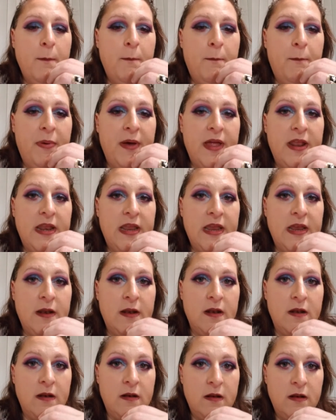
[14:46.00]
But
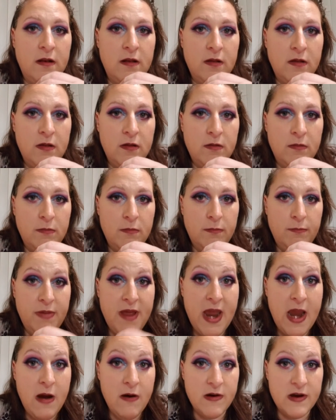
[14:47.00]
in
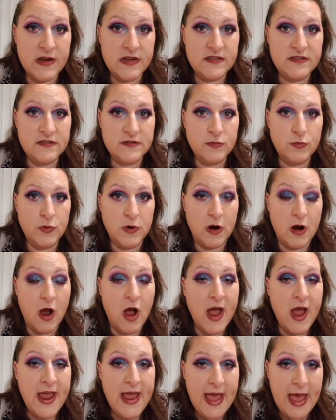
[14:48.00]
Paris, where
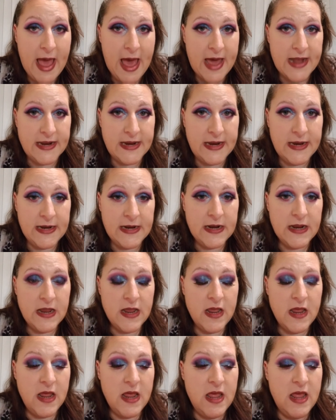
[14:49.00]
I had it,
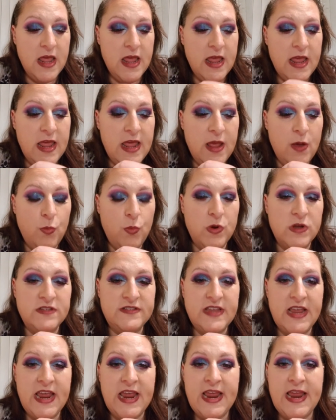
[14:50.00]
it
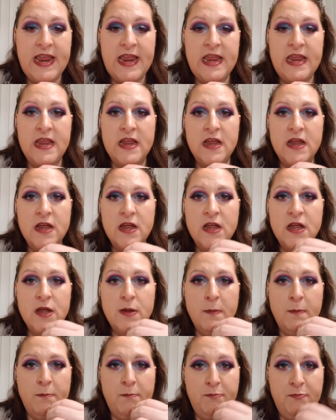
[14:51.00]
was a
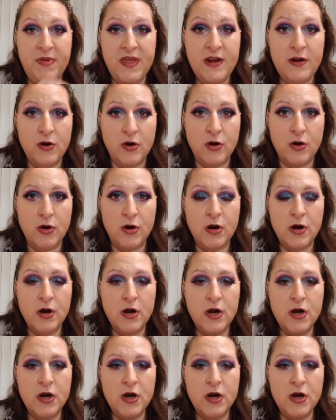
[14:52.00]
bitter,